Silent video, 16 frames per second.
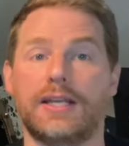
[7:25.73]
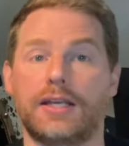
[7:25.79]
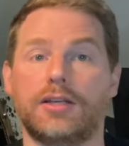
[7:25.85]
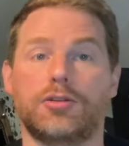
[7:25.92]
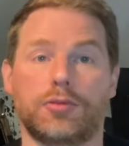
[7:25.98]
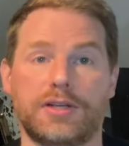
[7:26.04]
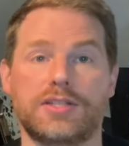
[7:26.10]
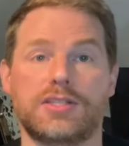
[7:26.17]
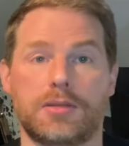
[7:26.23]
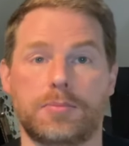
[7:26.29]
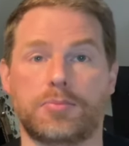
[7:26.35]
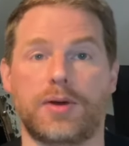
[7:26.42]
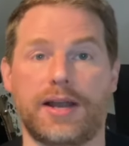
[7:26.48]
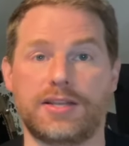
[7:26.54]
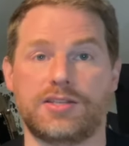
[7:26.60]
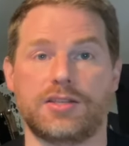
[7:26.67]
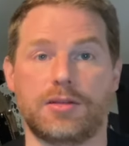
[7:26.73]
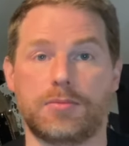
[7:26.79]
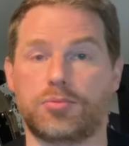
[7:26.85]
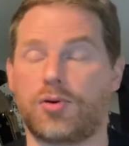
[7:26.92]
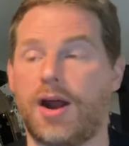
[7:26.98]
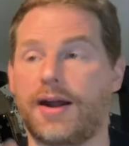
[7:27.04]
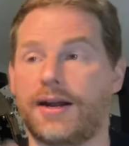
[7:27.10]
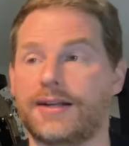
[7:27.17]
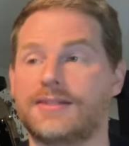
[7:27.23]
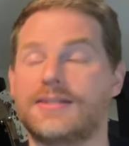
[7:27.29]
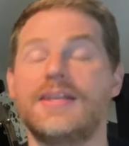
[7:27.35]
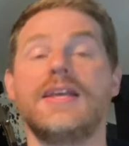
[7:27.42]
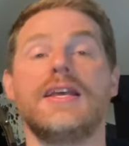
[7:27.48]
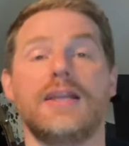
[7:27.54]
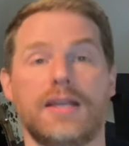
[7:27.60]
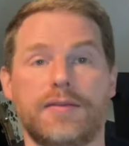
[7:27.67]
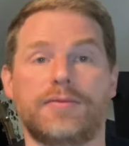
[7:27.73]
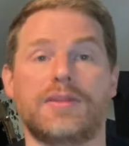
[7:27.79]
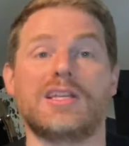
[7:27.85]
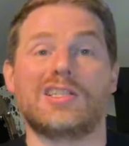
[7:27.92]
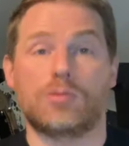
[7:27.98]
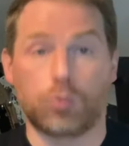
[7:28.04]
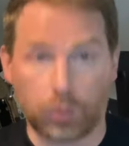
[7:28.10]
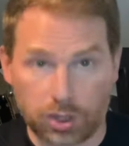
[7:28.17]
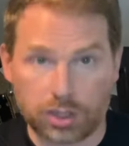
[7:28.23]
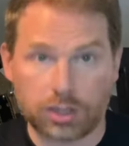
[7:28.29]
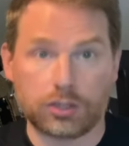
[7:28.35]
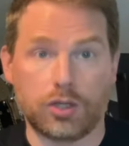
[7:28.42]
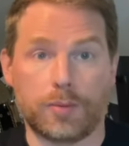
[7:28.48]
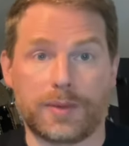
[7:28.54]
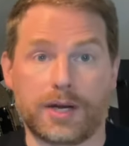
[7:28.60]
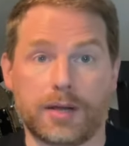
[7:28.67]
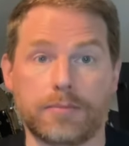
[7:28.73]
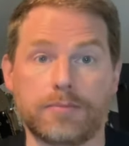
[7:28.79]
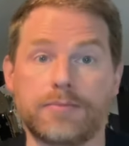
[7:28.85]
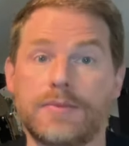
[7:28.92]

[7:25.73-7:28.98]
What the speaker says: increase the price of the product if these were aluminum.